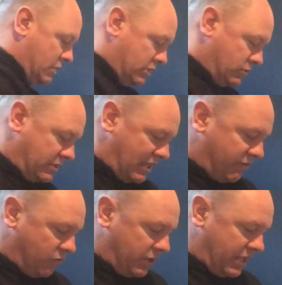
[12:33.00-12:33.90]
So I
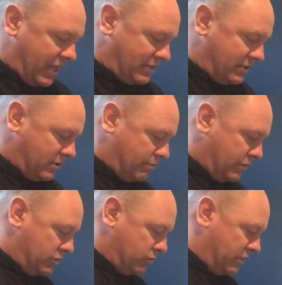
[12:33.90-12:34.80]
take 48
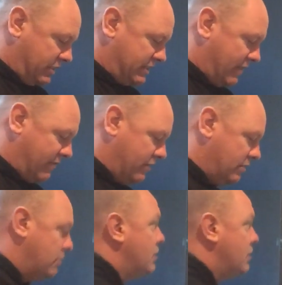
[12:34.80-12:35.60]
plus 27.